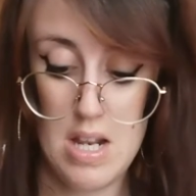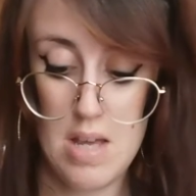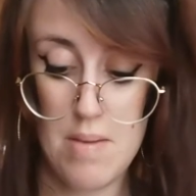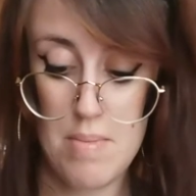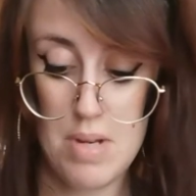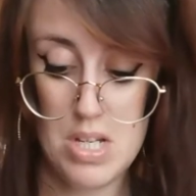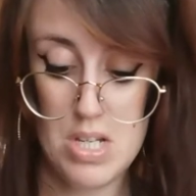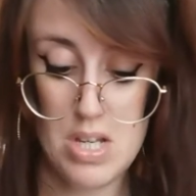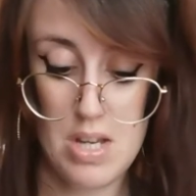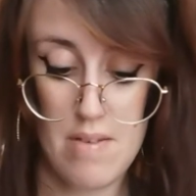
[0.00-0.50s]

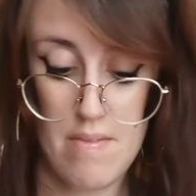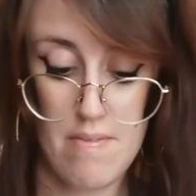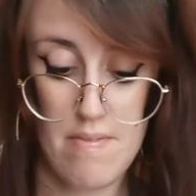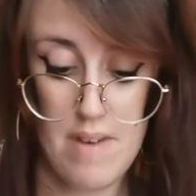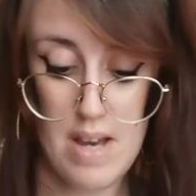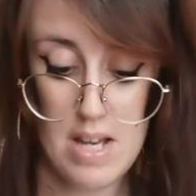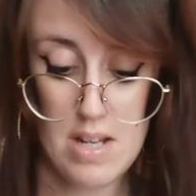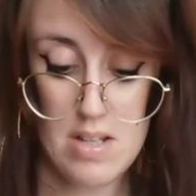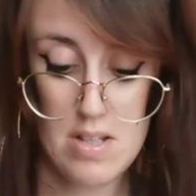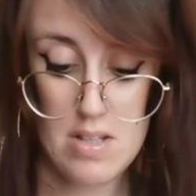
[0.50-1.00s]
limiting
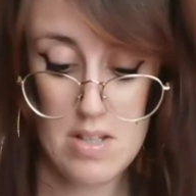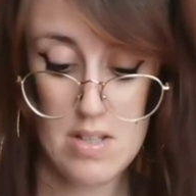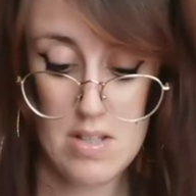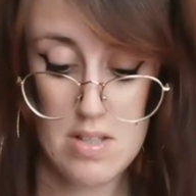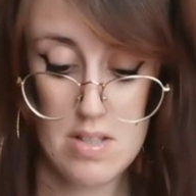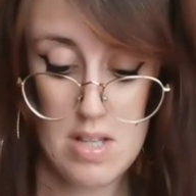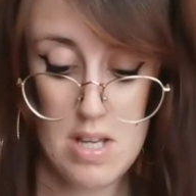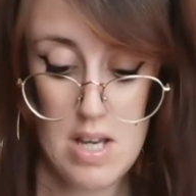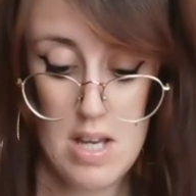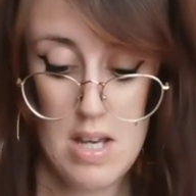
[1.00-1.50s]

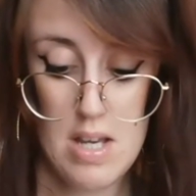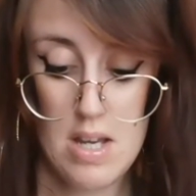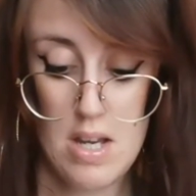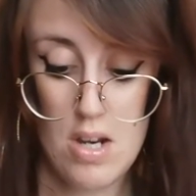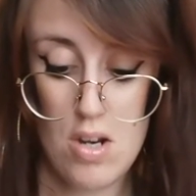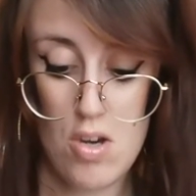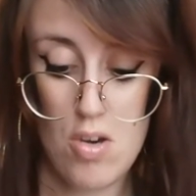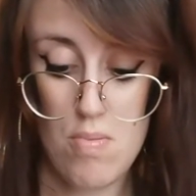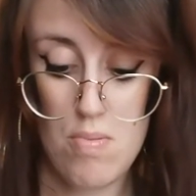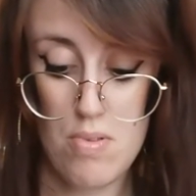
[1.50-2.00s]
factors
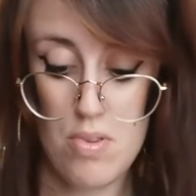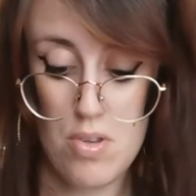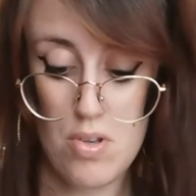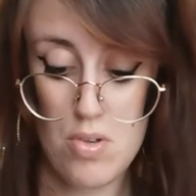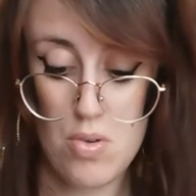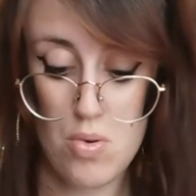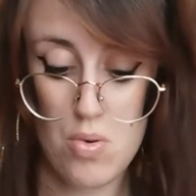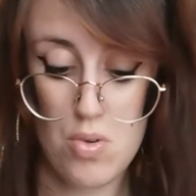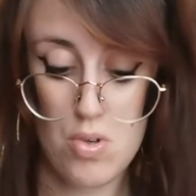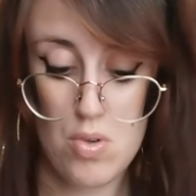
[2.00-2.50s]
can open the
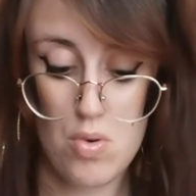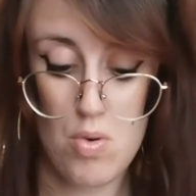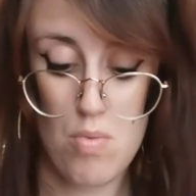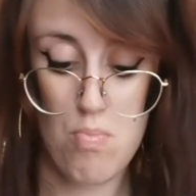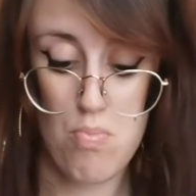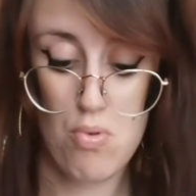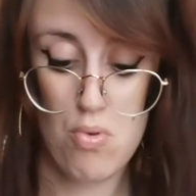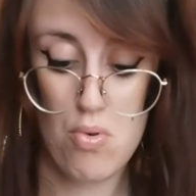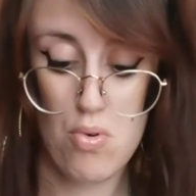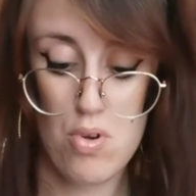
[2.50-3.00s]
door to a
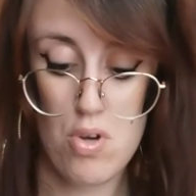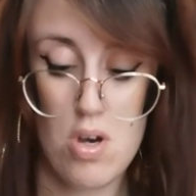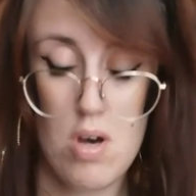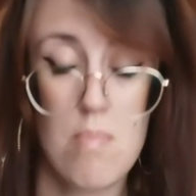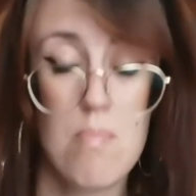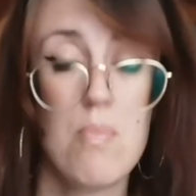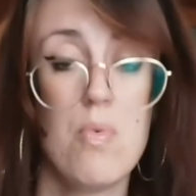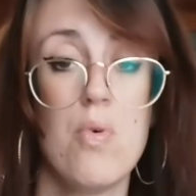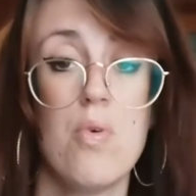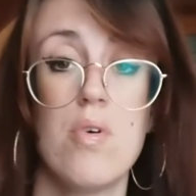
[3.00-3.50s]
broader,
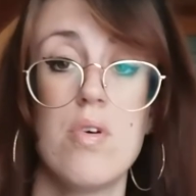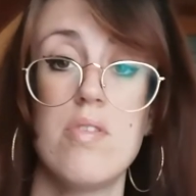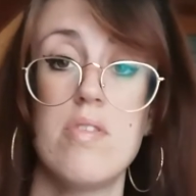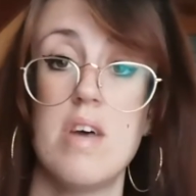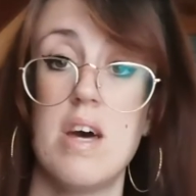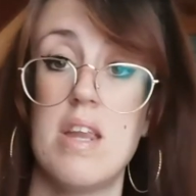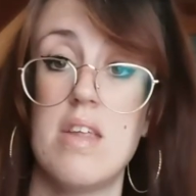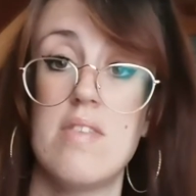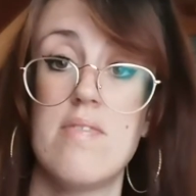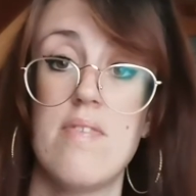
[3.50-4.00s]
more
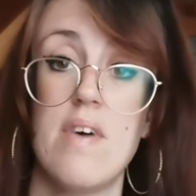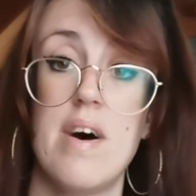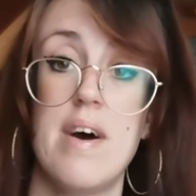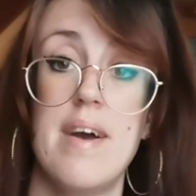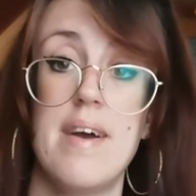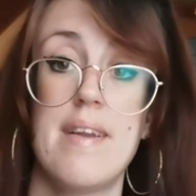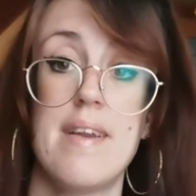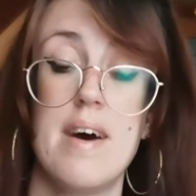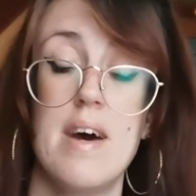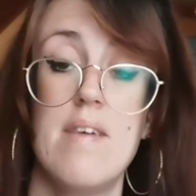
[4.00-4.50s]

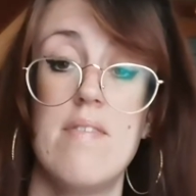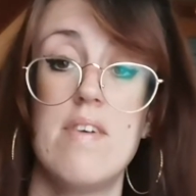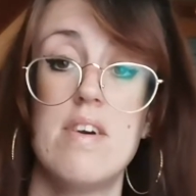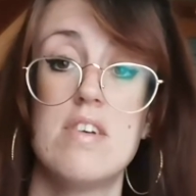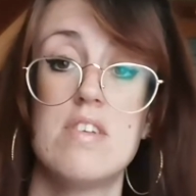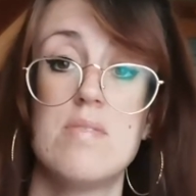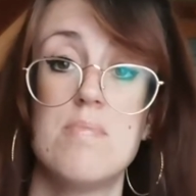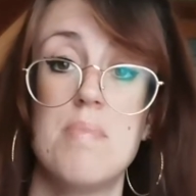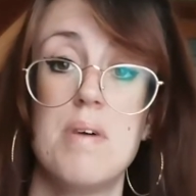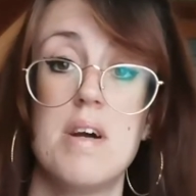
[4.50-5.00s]
satisfying life
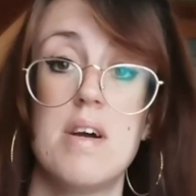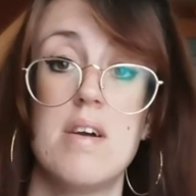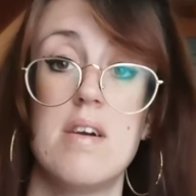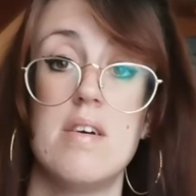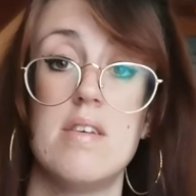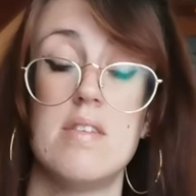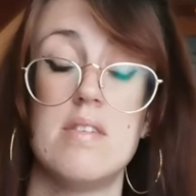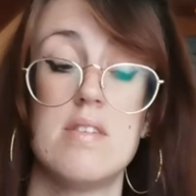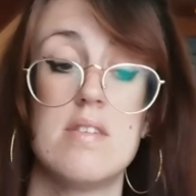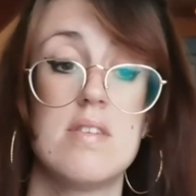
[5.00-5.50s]

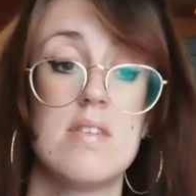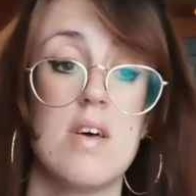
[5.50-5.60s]
experience.